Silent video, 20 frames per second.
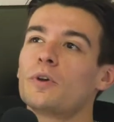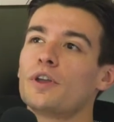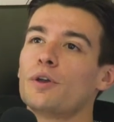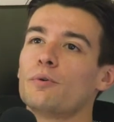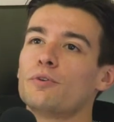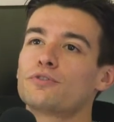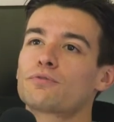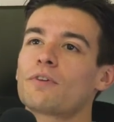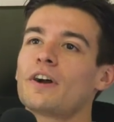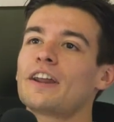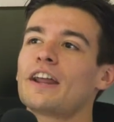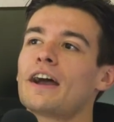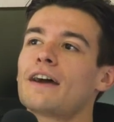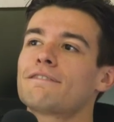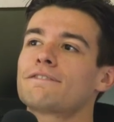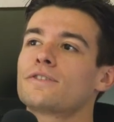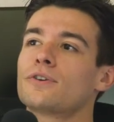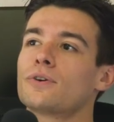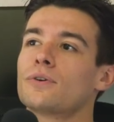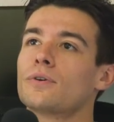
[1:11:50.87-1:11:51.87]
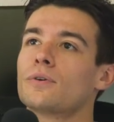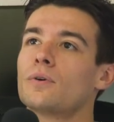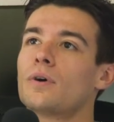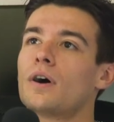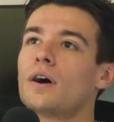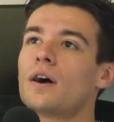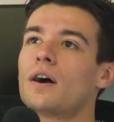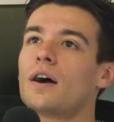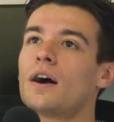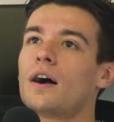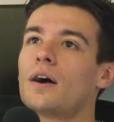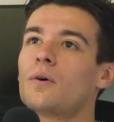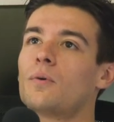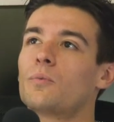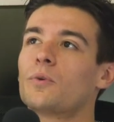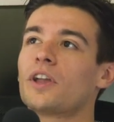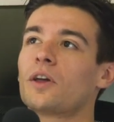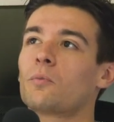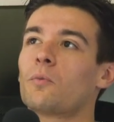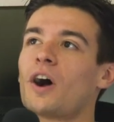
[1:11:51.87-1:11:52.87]
It was right after
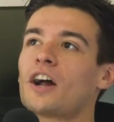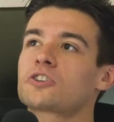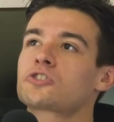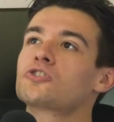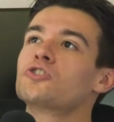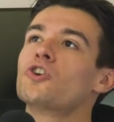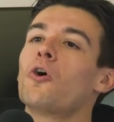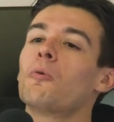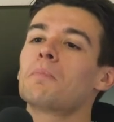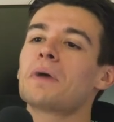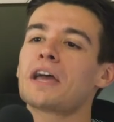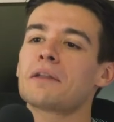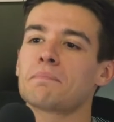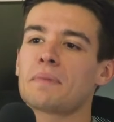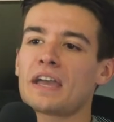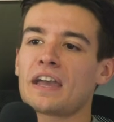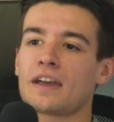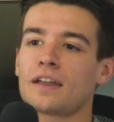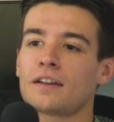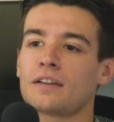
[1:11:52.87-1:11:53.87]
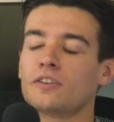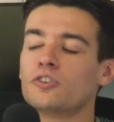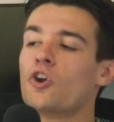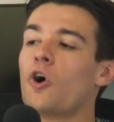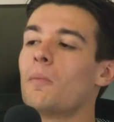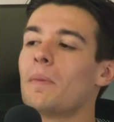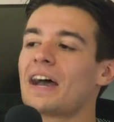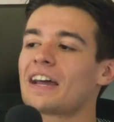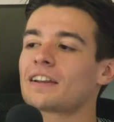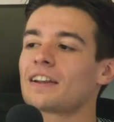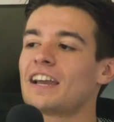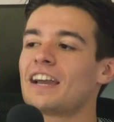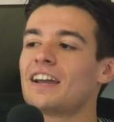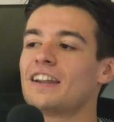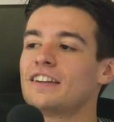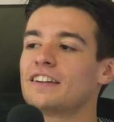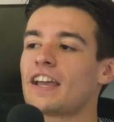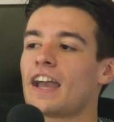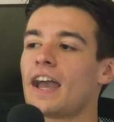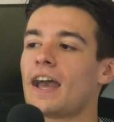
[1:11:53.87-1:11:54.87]
we had watched Nomad Man,
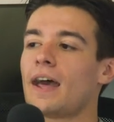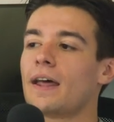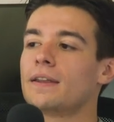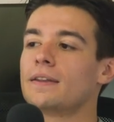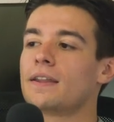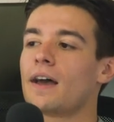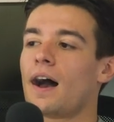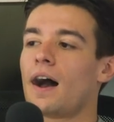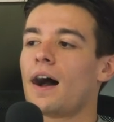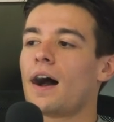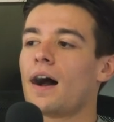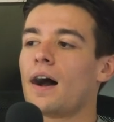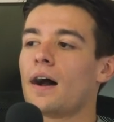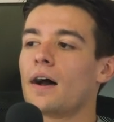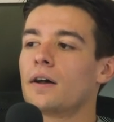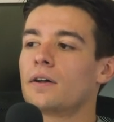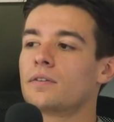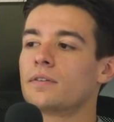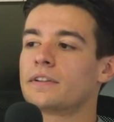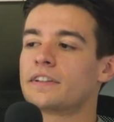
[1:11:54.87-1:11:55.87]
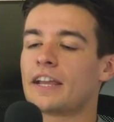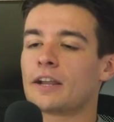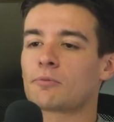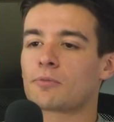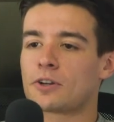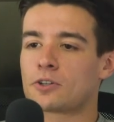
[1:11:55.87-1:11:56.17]
Nomadland, and uh, King